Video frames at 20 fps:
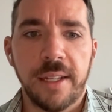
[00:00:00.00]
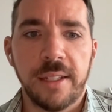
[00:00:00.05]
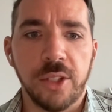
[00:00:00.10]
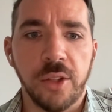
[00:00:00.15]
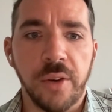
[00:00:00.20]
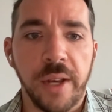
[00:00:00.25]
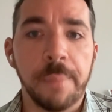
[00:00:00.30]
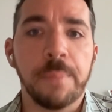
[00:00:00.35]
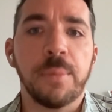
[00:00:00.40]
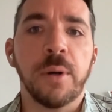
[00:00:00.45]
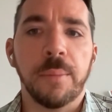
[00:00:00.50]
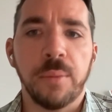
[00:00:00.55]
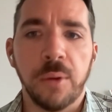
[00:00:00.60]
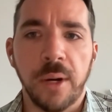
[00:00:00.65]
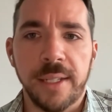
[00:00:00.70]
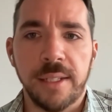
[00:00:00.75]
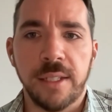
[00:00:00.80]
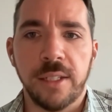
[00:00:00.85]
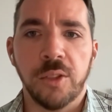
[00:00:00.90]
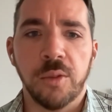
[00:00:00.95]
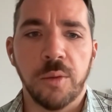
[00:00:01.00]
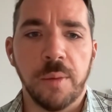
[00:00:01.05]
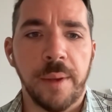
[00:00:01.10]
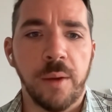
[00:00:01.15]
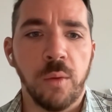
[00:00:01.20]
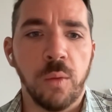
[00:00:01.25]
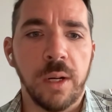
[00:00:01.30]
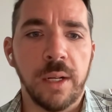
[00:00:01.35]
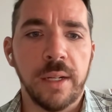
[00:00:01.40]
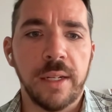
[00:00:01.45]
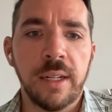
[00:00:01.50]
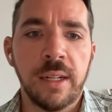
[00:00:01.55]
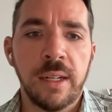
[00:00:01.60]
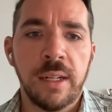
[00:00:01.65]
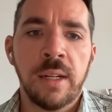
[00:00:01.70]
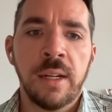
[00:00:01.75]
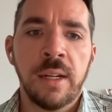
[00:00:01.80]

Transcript: So input prices would be one.